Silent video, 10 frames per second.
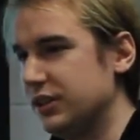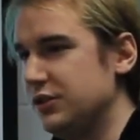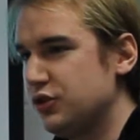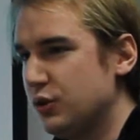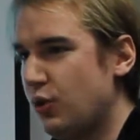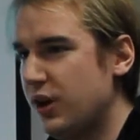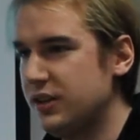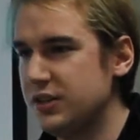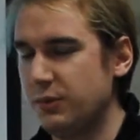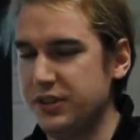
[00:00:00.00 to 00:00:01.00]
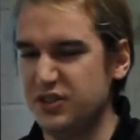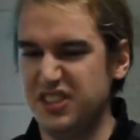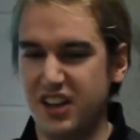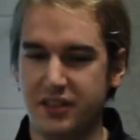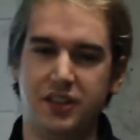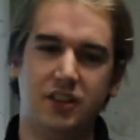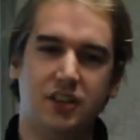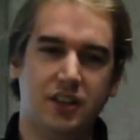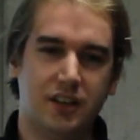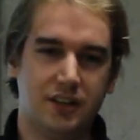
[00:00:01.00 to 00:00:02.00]
And turmoil is when there's nothing
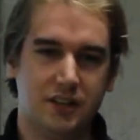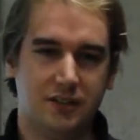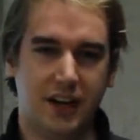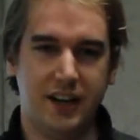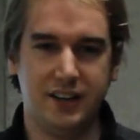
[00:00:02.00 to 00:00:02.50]
good, right?